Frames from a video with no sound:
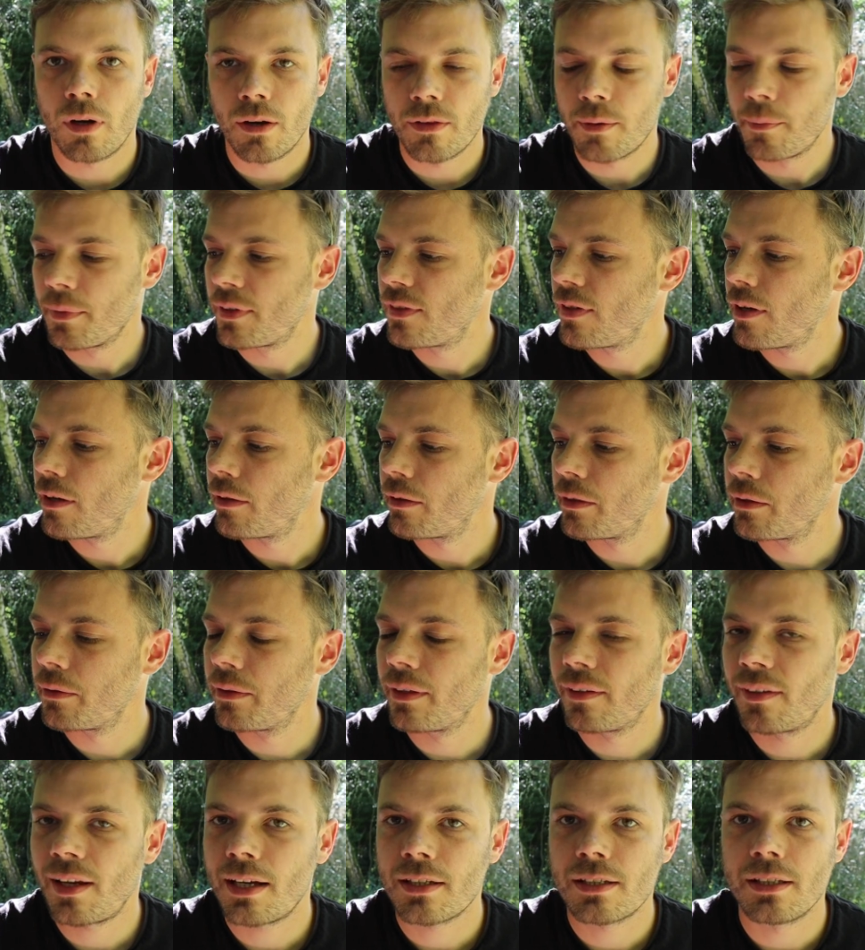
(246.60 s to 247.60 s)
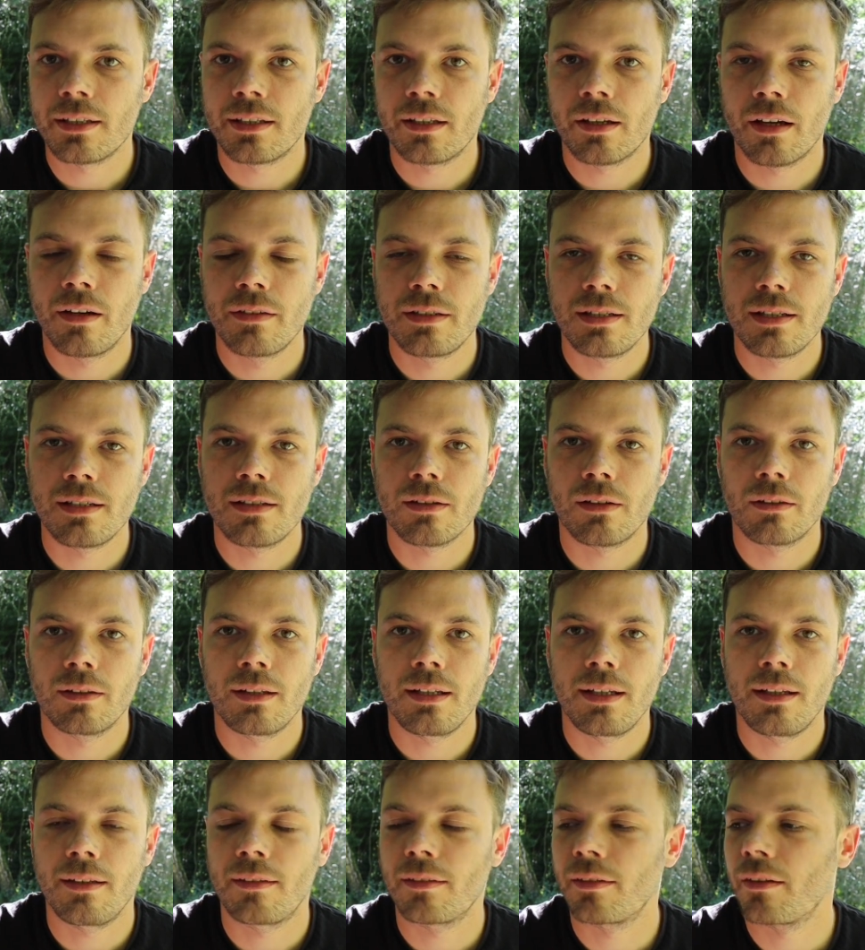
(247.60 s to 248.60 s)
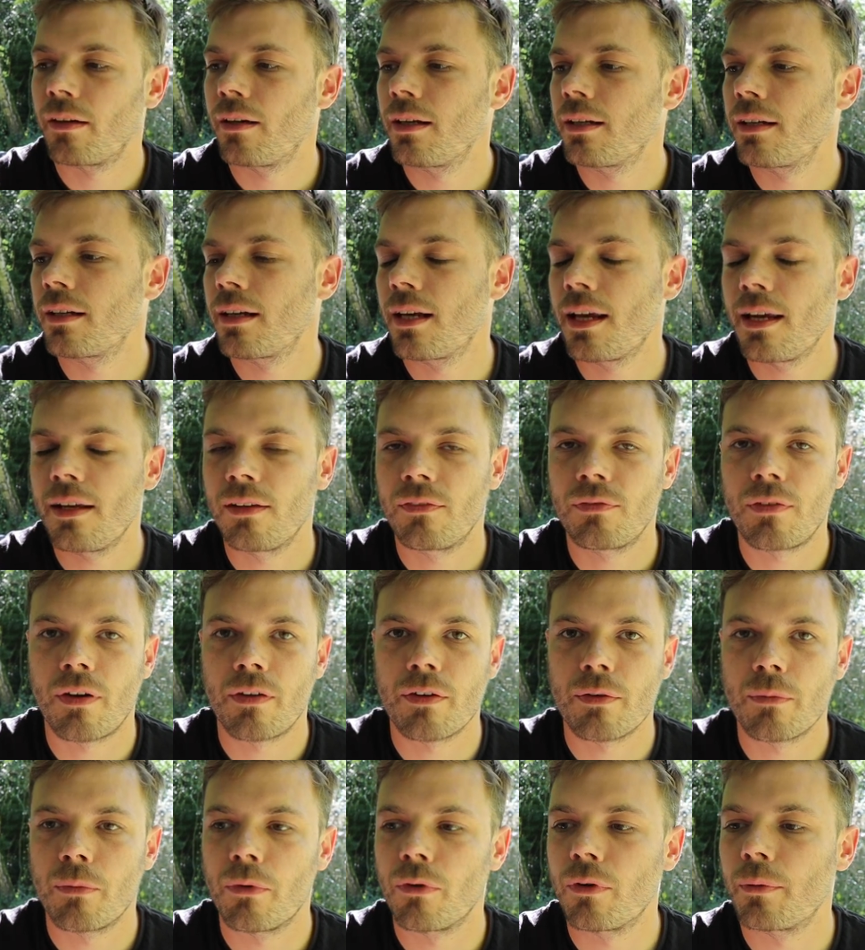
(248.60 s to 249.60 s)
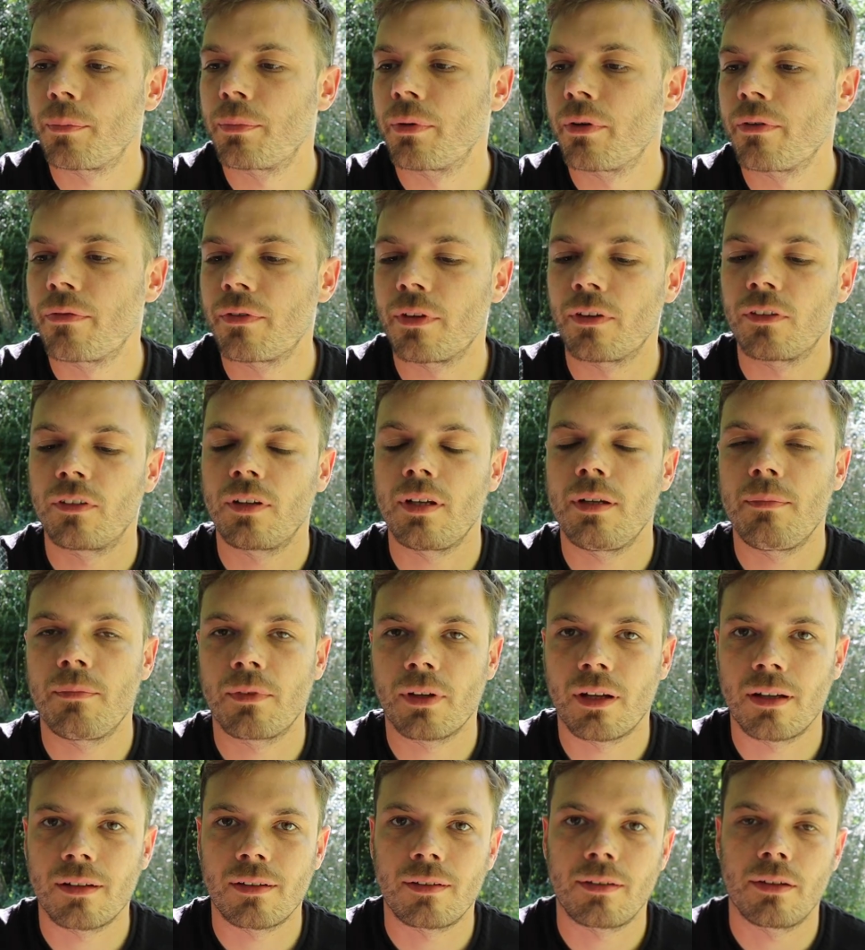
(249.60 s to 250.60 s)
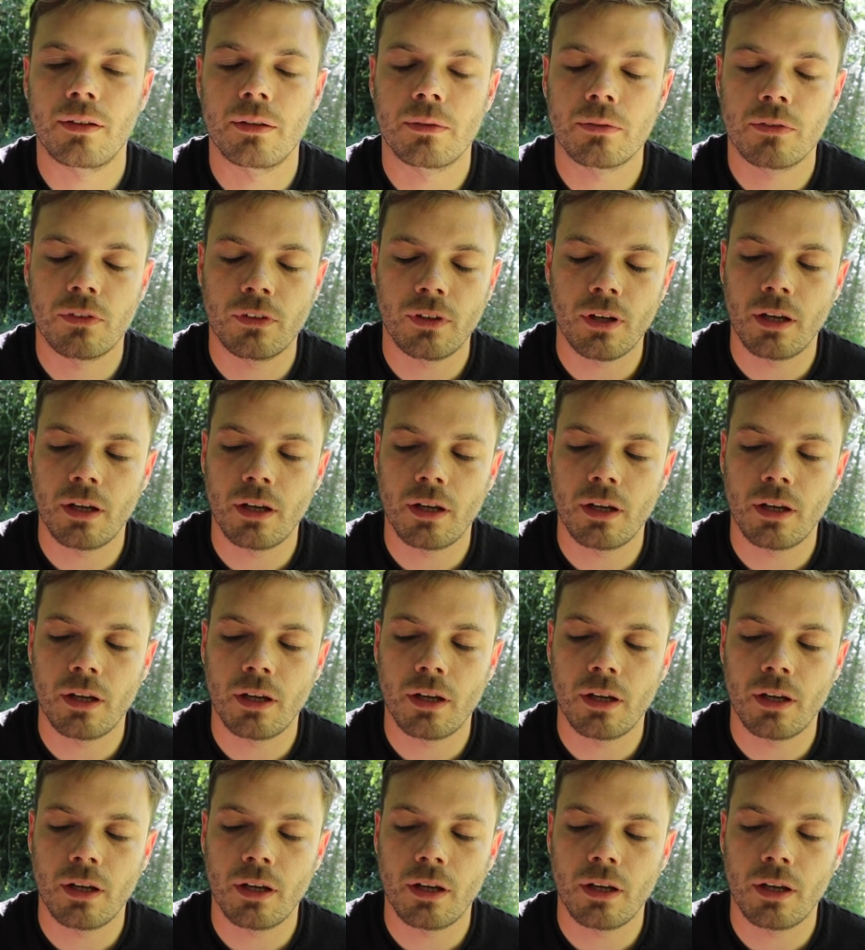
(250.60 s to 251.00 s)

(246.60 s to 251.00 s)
while the material is actually coated on the inside and it is very waterproof, the seams aren't sealed.